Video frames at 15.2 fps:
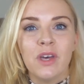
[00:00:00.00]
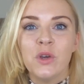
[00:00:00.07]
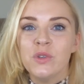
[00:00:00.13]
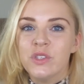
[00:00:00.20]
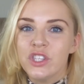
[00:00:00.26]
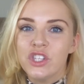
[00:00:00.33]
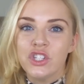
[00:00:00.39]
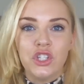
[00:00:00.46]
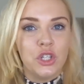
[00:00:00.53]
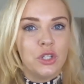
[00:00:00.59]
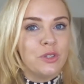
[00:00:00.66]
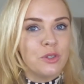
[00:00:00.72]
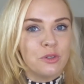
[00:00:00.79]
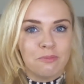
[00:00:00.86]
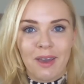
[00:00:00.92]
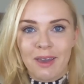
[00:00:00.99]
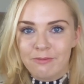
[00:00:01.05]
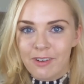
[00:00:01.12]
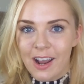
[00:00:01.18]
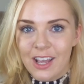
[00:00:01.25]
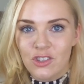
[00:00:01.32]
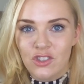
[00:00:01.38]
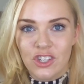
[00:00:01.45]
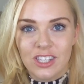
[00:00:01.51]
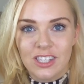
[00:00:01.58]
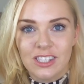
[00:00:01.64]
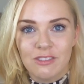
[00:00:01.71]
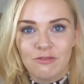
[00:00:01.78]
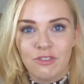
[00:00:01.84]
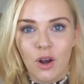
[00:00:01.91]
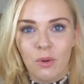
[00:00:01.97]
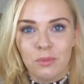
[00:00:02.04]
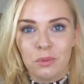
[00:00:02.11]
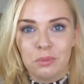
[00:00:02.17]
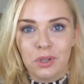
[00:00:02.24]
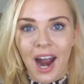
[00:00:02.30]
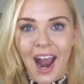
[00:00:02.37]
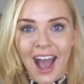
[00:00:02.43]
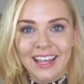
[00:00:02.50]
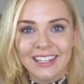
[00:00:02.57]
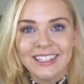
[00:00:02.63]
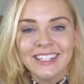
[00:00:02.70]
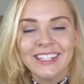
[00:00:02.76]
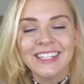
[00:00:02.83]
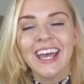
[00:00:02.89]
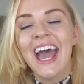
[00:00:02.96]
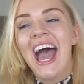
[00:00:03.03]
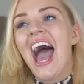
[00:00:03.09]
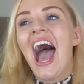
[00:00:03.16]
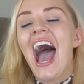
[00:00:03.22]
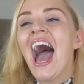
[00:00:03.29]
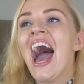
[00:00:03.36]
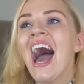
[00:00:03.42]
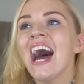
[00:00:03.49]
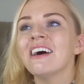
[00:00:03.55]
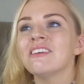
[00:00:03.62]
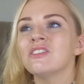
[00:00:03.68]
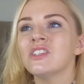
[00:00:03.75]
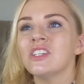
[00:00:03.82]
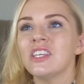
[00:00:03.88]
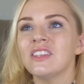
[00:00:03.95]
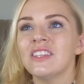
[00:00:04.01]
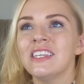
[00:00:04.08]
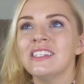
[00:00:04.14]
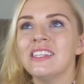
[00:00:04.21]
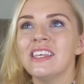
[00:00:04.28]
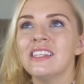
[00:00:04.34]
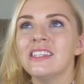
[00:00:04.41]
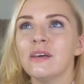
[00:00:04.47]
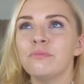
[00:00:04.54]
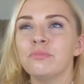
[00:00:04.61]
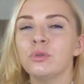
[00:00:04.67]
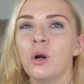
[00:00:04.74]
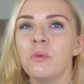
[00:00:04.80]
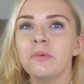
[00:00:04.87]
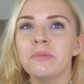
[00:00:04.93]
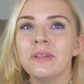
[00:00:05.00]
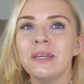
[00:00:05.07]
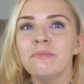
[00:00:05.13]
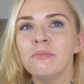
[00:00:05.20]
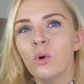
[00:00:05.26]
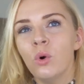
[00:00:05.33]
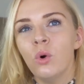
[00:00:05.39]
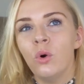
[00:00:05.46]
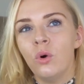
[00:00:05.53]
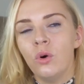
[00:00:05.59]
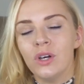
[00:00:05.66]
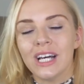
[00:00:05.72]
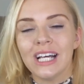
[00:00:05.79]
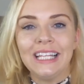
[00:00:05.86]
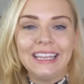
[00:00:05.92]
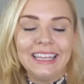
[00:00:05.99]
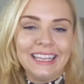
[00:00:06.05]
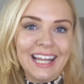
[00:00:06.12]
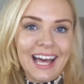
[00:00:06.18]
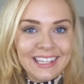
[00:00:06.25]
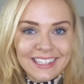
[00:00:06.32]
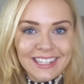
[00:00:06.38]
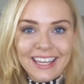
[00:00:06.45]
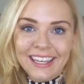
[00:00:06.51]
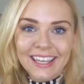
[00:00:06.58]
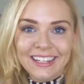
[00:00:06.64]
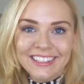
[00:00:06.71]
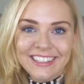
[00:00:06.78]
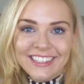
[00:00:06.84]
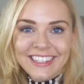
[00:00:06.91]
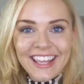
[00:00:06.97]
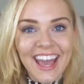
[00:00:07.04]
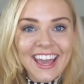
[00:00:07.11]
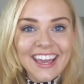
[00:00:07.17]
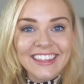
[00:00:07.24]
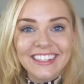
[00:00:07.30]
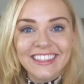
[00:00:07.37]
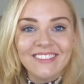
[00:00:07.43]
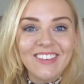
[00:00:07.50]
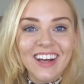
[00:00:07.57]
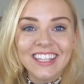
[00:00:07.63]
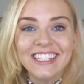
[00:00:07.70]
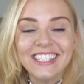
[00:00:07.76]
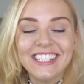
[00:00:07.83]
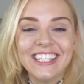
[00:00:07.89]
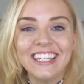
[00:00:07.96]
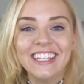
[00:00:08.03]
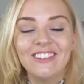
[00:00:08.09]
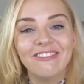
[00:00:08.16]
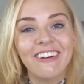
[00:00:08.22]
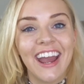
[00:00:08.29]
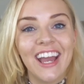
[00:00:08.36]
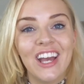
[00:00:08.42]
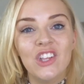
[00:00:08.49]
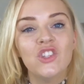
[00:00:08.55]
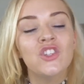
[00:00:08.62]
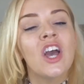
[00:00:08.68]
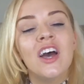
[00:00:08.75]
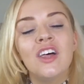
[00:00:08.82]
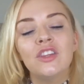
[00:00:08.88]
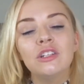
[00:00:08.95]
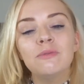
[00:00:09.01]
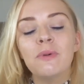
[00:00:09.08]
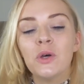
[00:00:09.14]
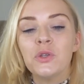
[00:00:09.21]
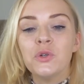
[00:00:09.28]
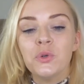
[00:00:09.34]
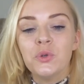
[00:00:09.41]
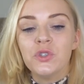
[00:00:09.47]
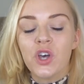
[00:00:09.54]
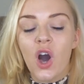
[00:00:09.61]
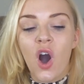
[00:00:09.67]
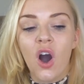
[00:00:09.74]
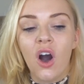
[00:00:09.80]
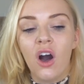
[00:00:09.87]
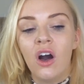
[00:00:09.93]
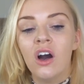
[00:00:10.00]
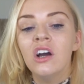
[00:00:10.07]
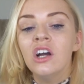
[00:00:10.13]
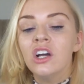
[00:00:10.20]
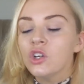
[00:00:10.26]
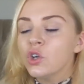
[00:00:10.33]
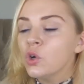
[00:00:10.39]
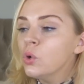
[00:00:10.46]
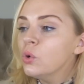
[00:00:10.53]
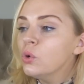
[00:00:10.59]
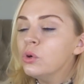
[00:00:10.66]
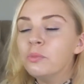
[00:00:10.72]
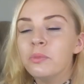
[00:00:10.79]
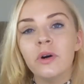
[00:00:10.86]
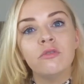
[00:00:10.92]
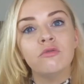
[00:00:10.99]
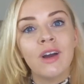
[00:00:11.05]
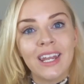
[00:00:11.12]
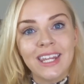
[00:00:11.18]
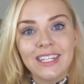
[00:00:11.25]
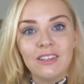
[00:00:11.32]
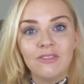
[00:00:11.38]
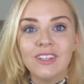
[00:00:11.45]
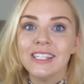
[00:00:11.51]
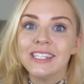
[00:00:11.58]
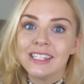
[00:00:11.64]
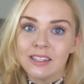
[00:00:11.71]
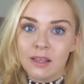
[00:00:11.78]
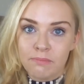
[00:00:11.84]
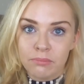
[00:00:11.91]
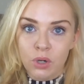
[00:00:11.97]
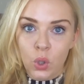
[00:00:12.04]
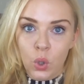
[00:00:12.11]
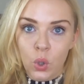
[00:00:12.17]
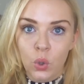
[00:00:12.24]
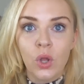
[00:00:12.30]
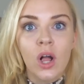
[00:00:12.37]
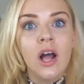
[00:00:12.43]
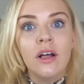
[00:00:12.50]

Those are the two sort of main ranges from the brand. And this is probably more classic, I'd say, than the Valentino range. The bottles are cool, but relatively simple.